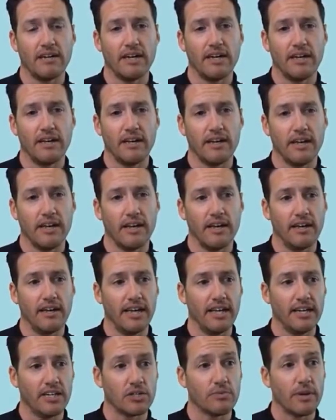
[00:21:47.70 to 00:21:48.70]

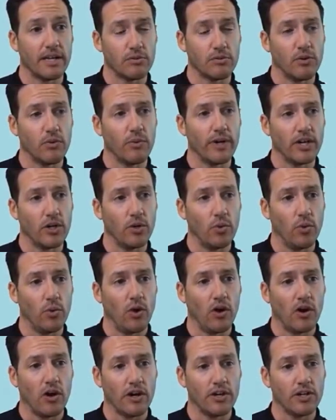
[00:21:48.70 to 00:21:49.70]
indispensable when you
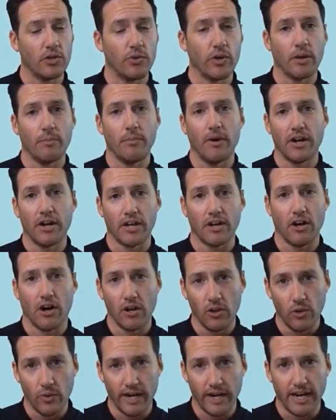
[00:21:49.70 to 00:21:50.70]
are doing a Monte
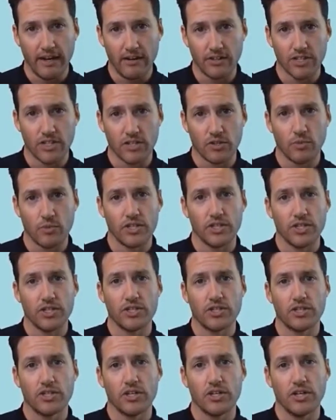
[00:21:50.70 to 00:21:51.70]
Carlo analysis, which
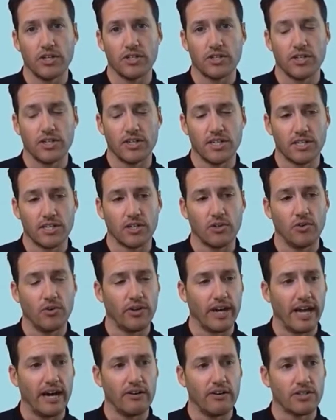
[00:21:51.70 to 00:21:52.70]
is a
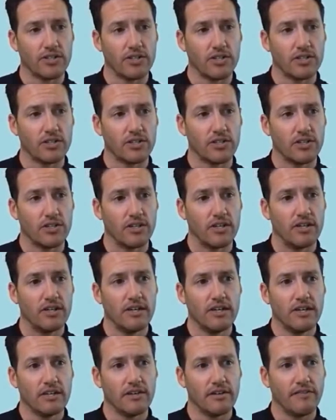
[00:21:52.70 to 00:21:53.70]
statistical analysis to
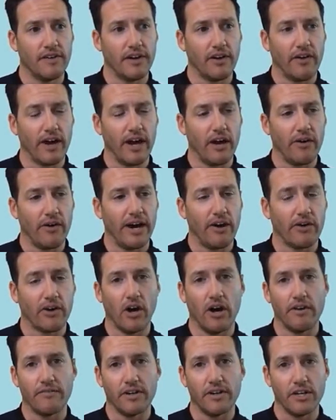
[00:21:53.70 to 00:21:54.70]
figure out how
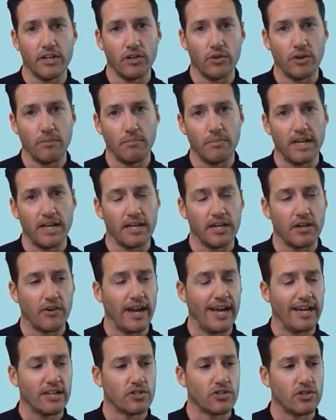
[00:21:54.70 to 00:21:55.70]
confident you can be in your
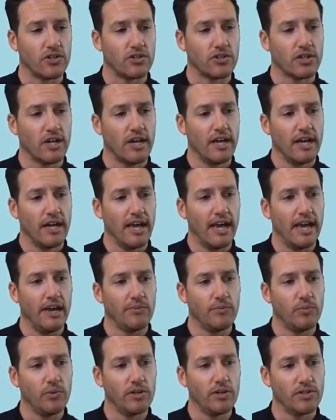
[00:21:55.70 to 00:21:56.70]
answers.
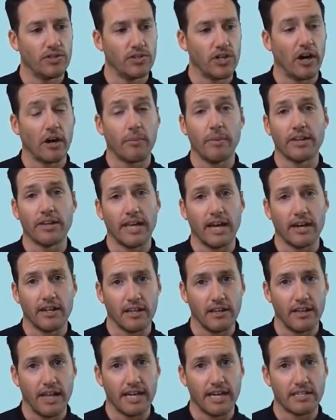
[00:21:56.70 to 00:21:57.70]
And we'll talk about that on
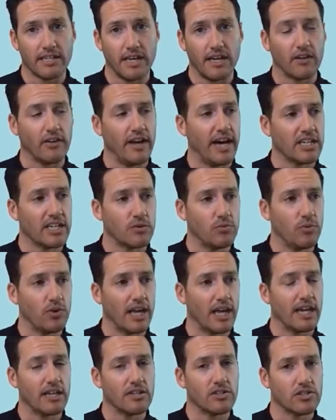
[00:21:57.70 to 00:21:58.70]
the last day of class, and we'll
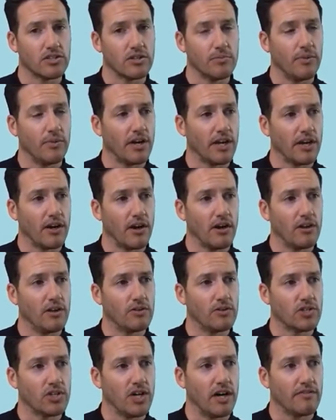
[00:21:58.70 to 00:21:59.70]
get into some Monte
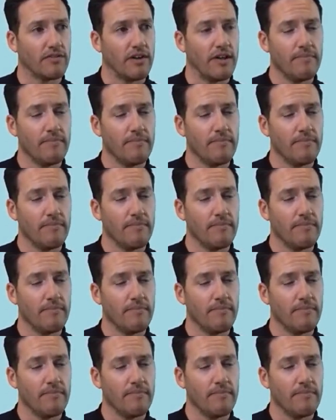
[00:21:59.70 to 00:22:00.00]
Carlo stuff.